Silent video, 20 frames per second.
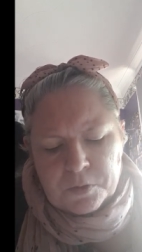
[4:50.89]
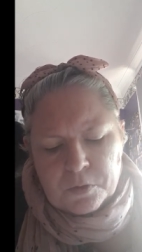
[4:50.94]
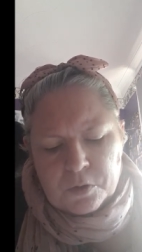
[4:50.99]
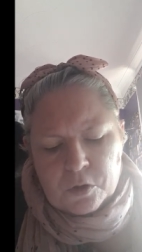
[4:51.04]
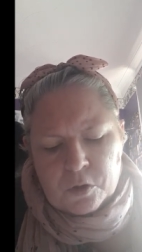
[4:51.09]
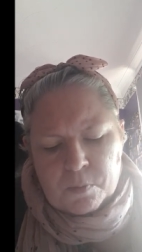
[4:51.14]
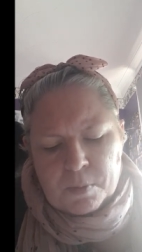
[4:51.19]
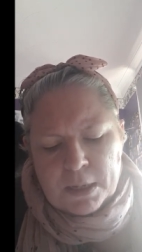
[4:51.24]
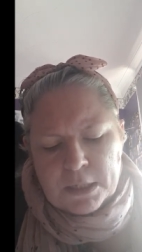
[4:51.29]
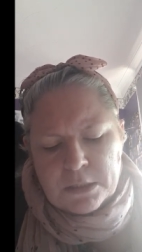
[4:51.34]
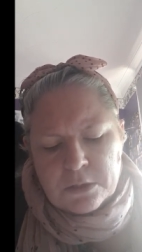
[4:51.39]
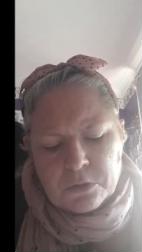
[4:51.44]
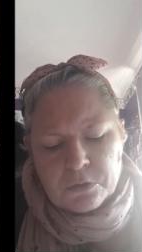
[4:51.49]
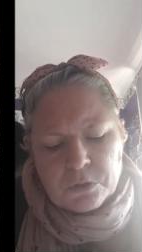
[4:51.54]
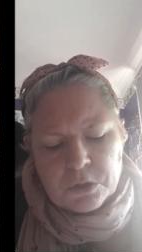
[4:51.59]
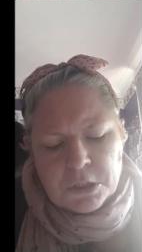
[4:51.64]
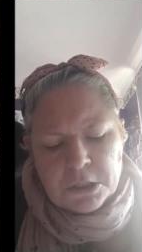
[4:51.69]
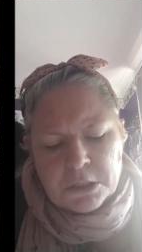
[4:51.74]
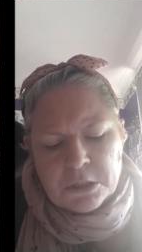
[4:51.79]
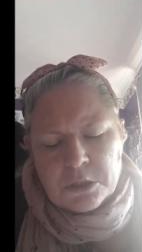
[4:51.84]
or by
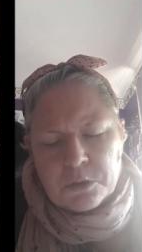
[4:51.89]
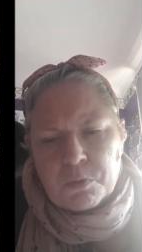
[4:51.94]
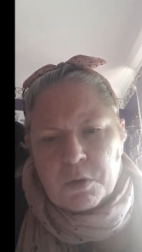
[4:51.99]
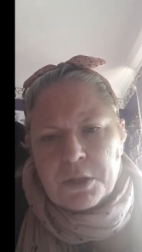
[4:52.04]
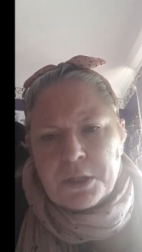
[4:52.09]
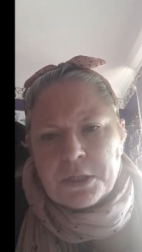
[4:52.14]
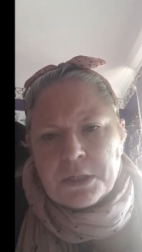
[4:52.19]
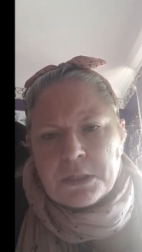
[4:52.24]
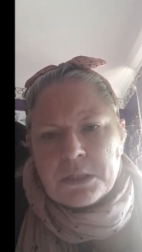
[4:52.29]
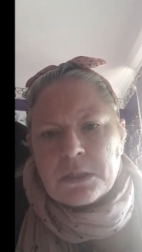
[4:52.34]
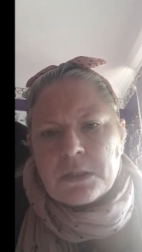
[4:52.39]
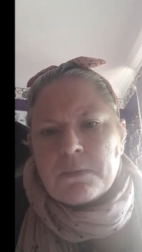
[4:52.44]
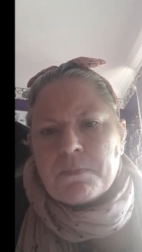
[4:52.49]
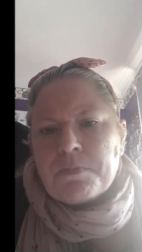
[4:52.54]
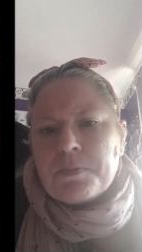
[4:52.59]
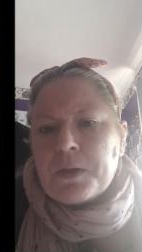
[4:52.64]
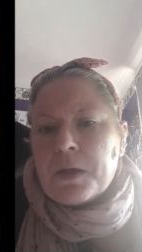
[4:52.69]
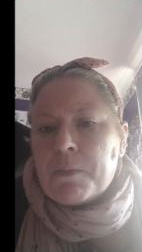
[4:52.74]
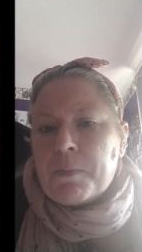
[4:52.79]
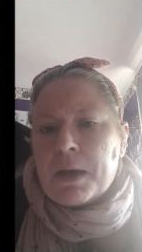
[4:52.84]
talking to others
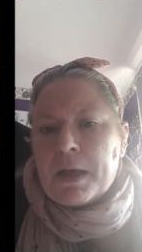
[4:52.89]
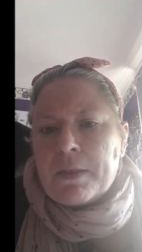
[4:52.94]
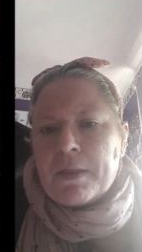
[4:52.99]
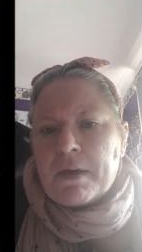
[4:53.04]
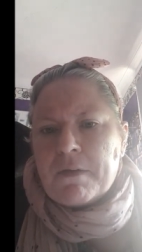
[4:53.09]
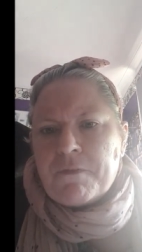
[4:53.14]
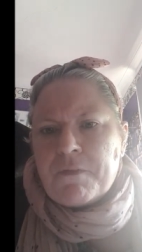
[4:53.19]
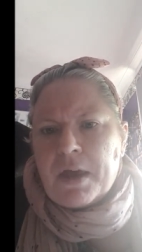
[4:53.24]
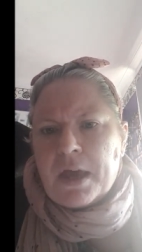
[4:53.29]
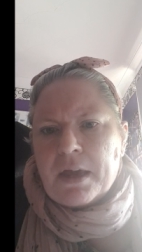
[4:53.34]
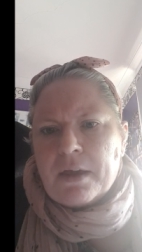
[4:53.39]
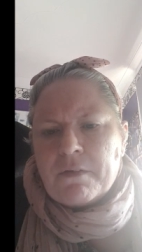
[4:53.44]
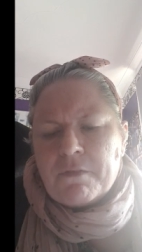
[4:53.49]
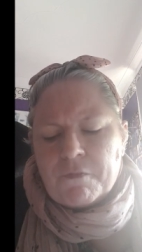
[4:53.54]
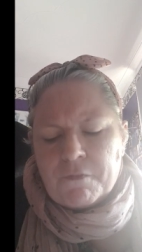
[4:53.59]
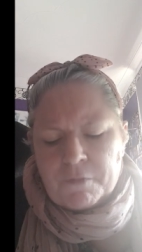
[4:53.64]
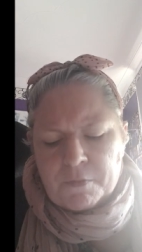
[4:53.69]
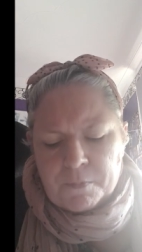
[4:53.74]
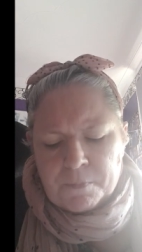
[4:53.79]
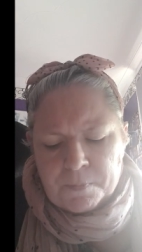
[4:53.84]
about their
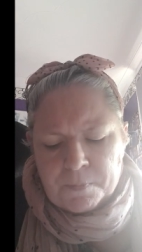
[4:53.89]
faith.